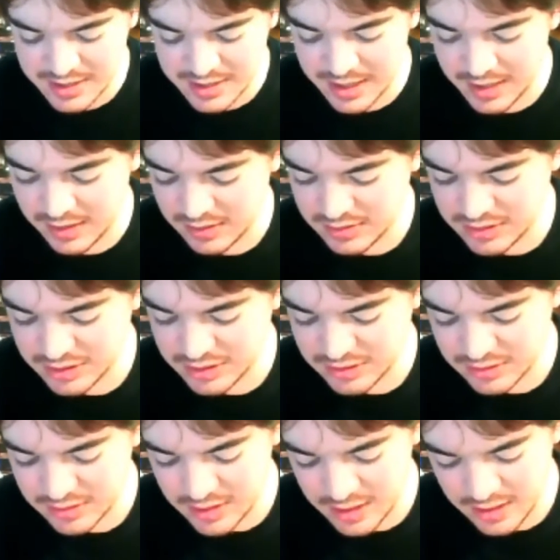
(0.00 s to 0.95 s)

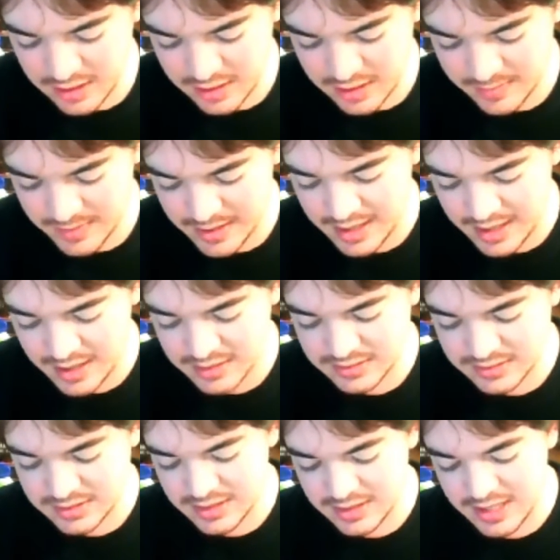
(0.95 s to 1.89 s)
Intel just
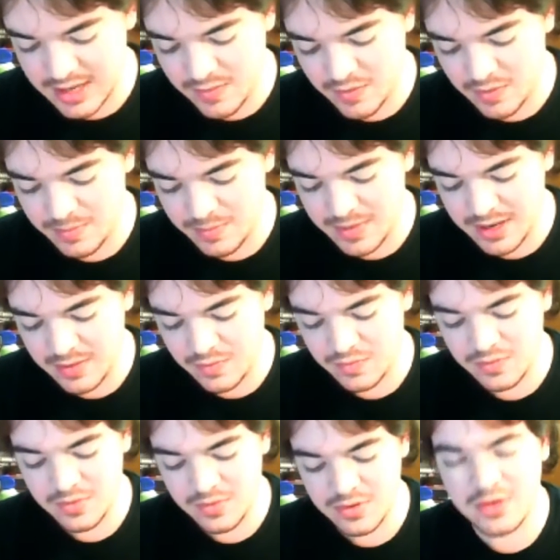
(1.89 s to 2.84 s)
announced that they will
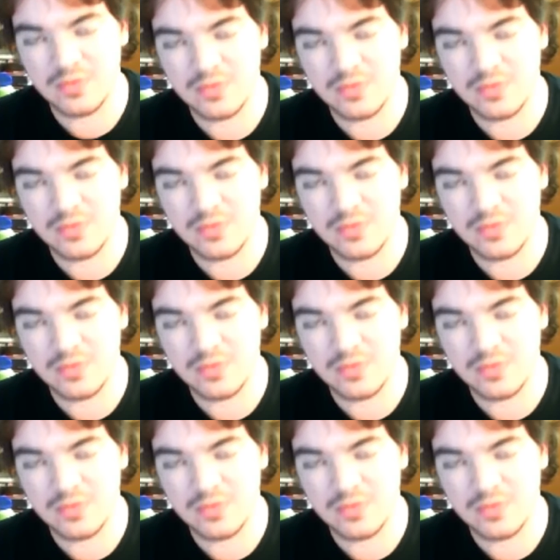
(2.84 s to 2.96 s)
be